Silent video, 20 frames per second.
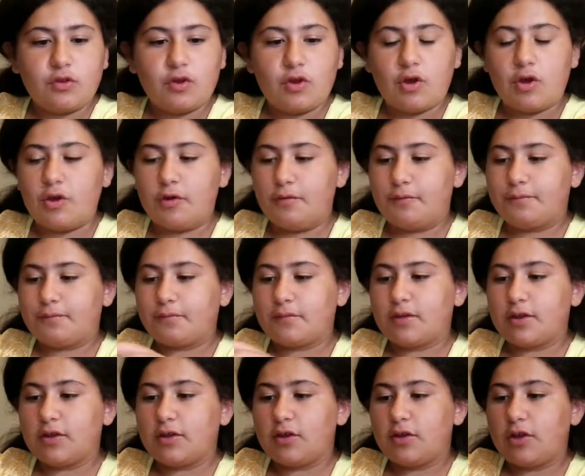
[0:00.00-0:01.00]
Oh,
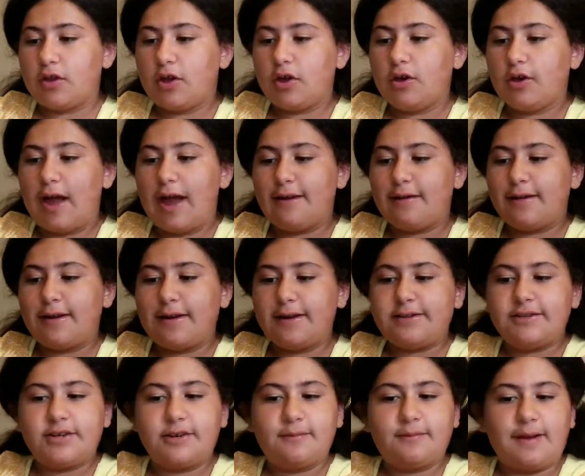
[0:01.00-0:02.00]
oh, I already
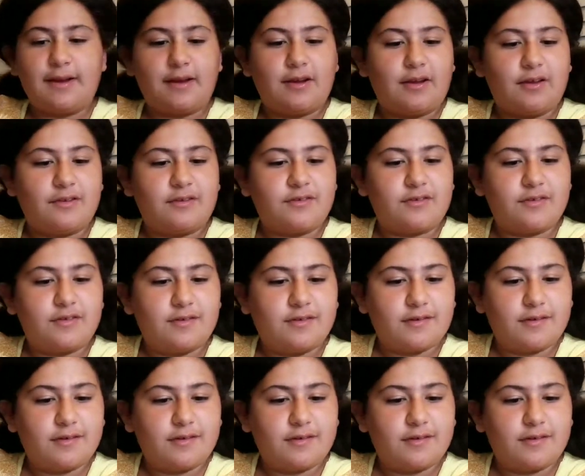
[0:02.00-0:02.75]
showed my cards.